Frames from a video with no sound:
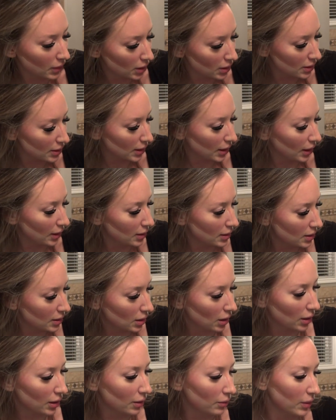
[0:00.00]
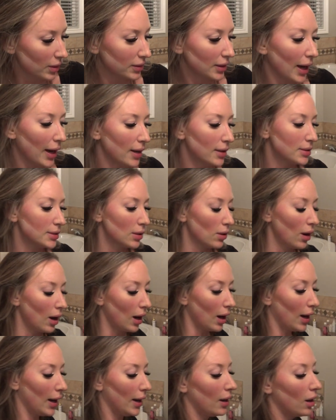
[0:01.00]
let's get started with that. So
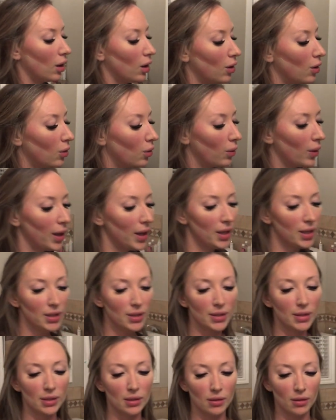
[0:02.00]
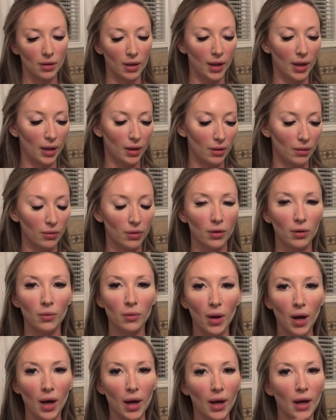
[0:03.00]
I always, I don't know
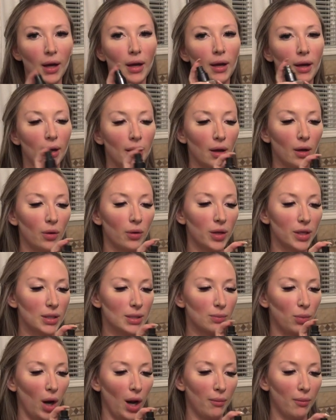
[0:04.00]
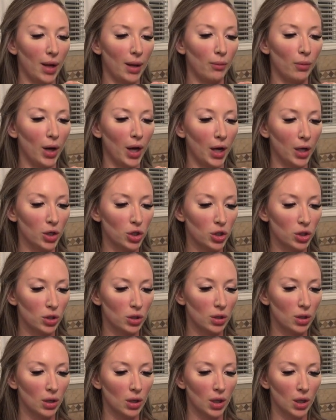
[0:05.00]
why, I always prime my brush.
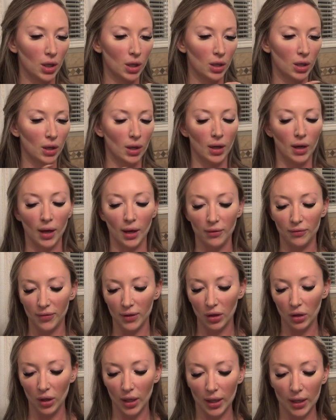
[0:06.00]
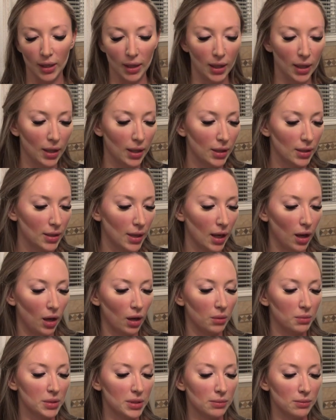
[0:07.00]
I feel like it
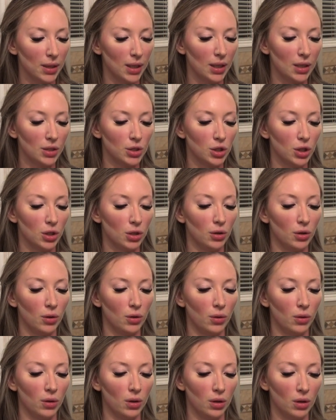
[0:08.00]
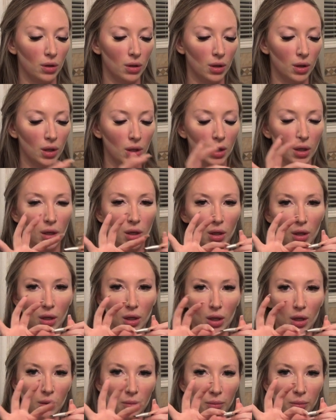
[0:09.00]
helps me to
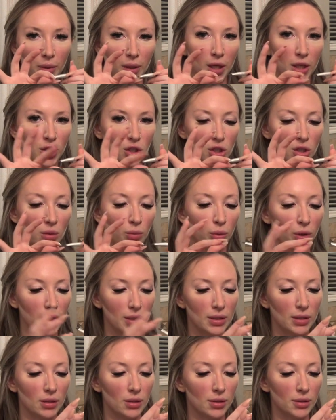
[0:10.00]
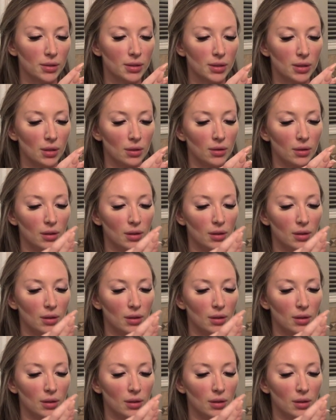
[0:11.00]
pinch the bristles so